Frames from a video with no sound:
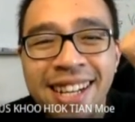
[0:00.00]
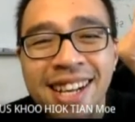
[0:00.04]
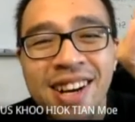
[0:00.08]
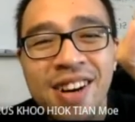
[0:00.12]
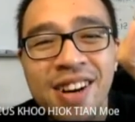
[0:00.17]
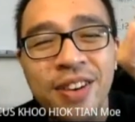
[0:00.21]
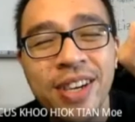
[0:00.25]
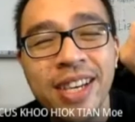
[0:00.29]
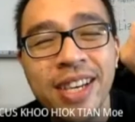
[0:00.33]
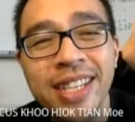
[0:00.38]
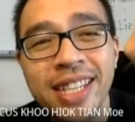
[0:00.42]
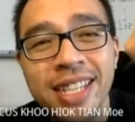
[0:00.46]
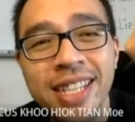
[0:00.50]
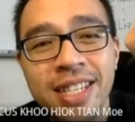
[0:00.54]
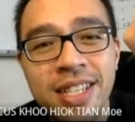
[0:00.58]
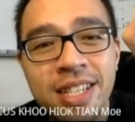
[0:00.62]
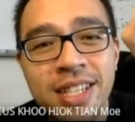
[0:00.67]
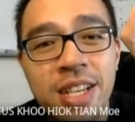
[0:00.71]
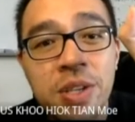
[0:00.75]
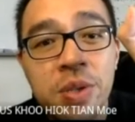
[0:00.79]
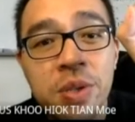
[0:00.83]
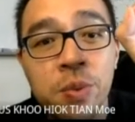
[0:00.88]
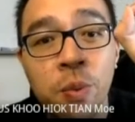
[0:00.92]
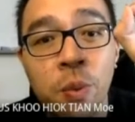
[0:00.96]
that is
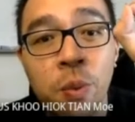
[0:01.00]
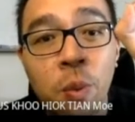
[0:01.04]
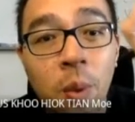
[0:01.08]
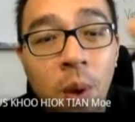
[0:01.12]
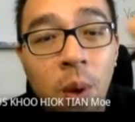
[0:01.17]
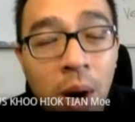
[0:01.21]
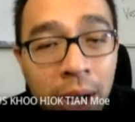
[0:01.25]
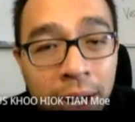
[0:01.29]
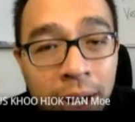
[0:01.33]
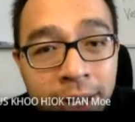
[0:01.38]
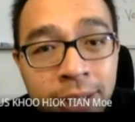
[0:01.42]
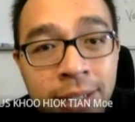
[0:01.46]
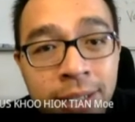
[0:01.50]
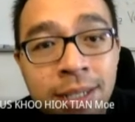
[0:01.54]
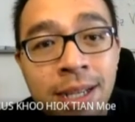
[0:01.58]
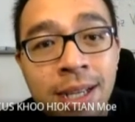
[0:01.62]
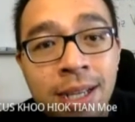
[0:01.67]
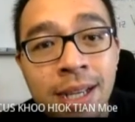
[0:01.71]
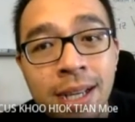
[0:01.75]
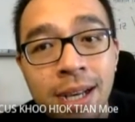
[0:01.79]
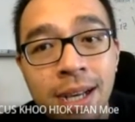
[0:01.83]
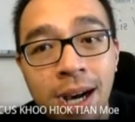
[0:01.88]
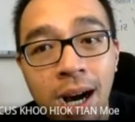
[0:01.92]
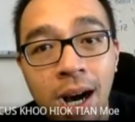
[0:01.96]
just one
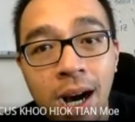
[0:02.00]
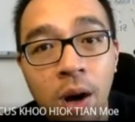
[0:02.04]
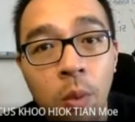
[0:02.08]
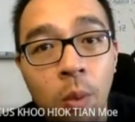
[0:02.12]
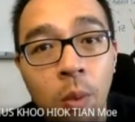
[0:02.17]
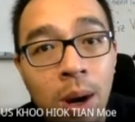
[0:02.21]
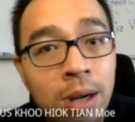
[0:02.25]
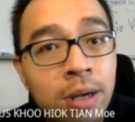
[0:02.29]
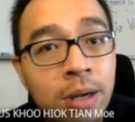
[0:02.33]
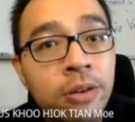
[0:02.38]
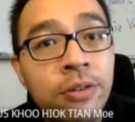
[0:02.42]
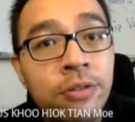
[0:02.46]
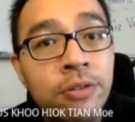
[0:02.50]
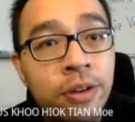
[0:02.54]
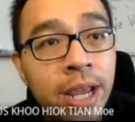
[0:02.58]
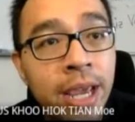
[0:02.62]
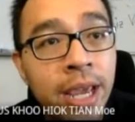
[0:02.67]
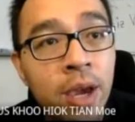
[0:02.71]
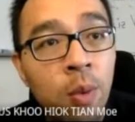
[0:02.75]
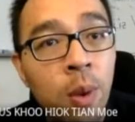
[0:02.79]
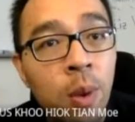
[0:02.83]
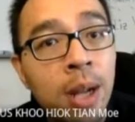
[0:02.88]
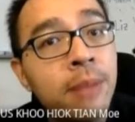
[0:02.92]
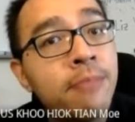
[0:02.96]
ray,
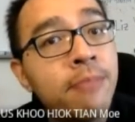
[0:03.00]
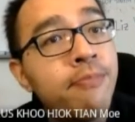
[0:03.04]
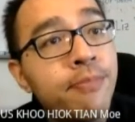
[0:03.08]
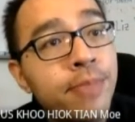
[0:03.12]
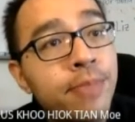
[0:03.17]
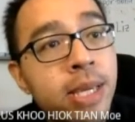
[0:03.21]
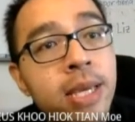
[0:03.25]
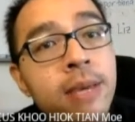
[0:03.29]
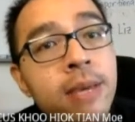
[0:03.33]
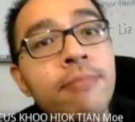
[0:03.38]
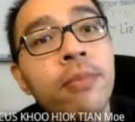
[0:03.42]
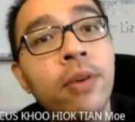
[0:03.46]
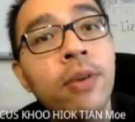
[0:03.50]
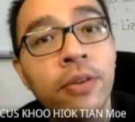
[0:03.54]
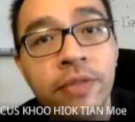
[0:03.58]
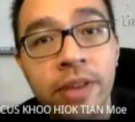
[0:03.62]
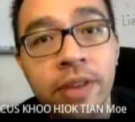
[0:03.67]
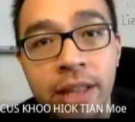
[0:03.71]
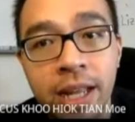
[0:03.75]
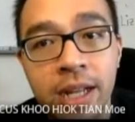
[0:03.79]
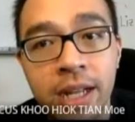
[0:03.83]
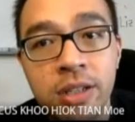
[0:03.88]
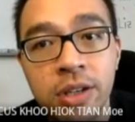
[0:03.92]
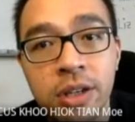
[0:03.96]
one beam of
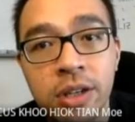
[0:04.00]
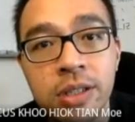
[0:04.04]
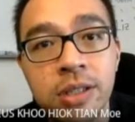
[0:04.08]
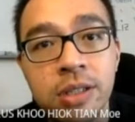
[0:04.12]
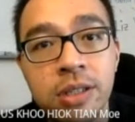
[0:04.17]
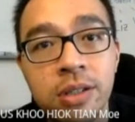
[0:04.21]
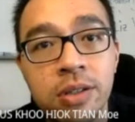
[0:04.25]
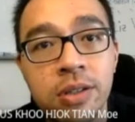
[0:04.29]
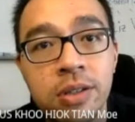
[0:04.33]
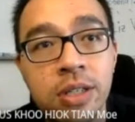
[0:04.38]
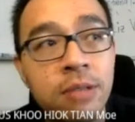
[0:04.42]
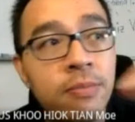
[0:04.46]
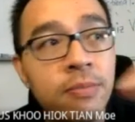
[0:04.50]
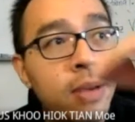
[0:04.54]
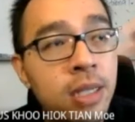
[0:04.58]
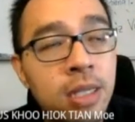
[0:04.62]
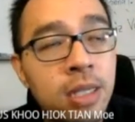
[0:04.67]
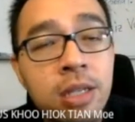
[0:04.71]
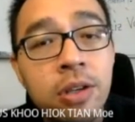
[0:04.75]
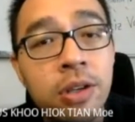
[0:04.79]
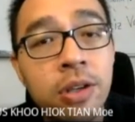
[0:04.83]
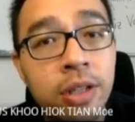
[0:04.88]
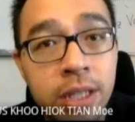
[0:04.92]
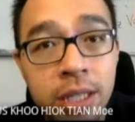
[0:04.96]
electrons.
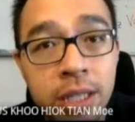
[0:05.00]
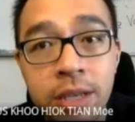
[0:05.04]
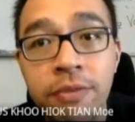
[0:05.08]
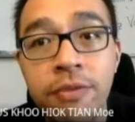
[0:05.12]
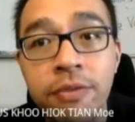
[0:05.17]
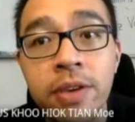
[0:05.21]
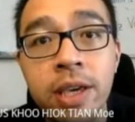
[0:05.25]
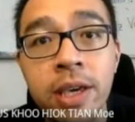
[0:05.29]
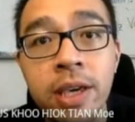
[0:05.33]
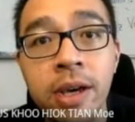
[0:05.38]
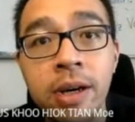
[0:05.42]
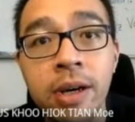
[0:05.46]
Imagine your TV,